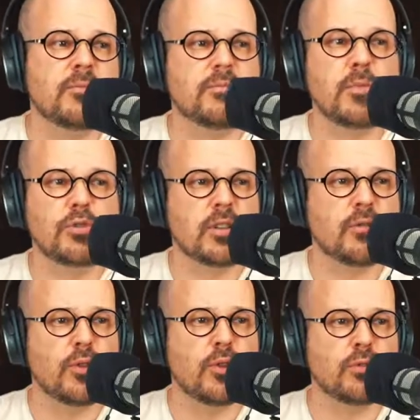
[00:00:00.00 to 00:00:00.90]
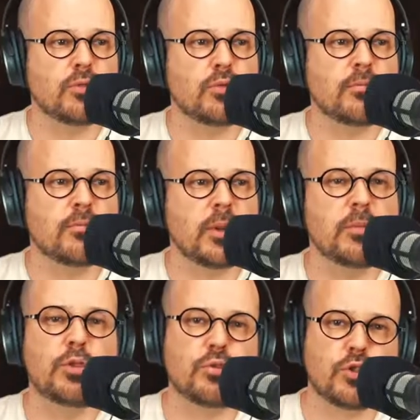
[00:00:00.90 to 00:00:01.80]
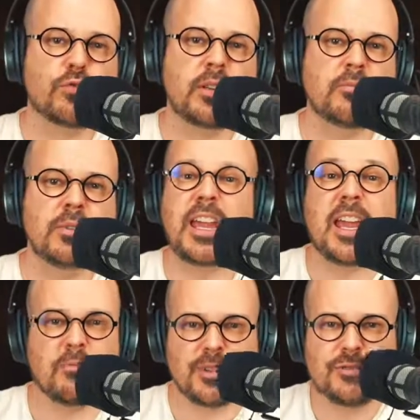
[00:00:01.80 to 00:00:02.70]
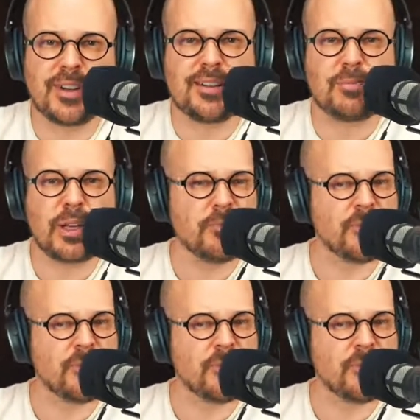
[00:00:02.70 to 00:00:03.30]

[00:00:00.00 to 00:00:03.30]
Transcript: mostly for people who stream games, right? But